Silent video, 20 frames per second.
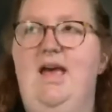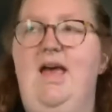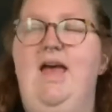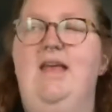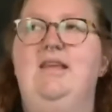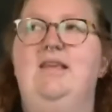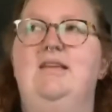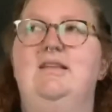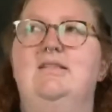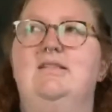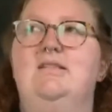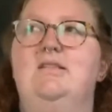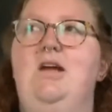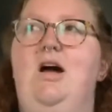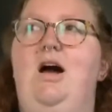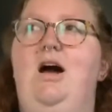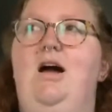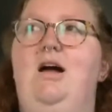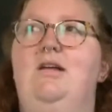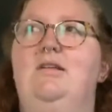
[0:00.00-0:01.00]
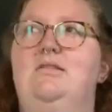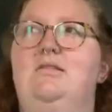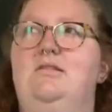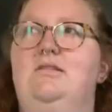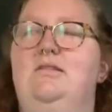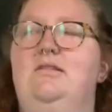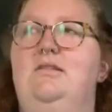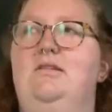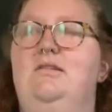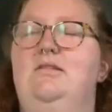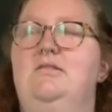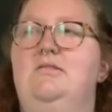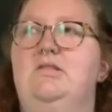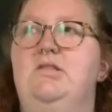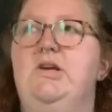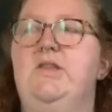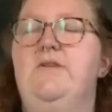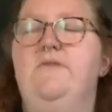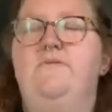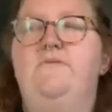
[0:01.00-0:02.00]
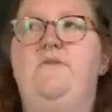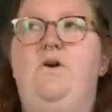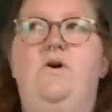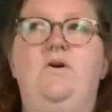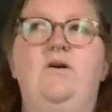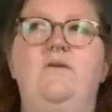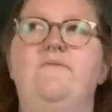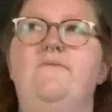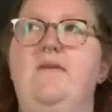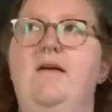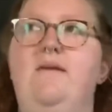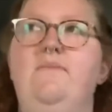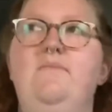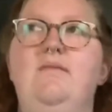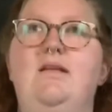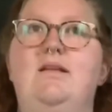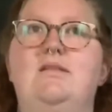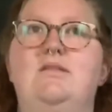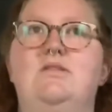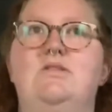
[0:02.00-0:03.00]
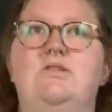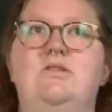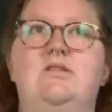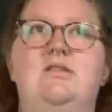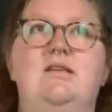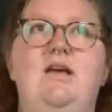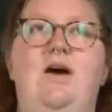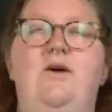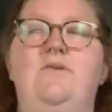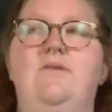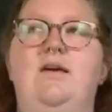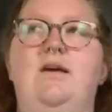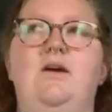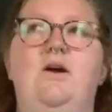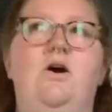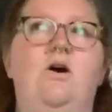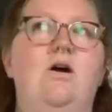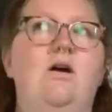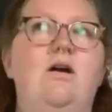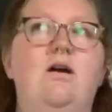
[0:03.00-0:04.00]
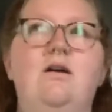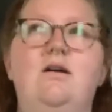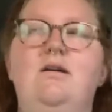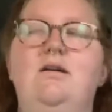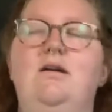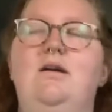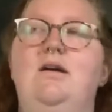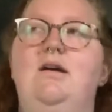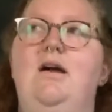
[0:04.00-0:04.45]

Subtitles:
And it is not to the fault of them. That's just how they are.